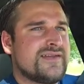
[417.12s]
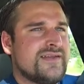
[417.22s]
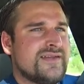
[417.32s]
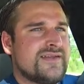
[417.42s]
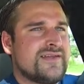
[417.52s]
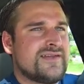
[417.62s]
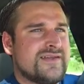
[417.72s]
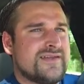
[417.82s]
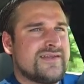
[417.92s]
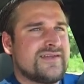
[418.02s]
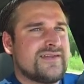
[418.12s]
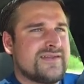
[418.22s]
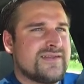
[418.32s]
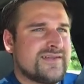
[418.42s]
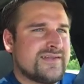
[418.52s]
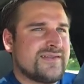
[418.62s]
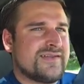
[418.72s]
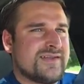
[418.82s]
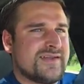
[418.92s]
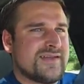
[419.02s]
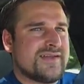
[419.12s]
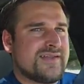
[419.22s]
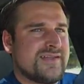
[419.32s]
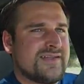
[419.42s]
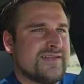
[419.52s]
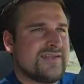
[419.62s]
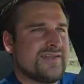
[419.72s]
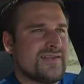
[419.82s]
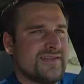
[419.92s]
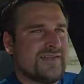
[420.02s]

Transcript: (not speaking)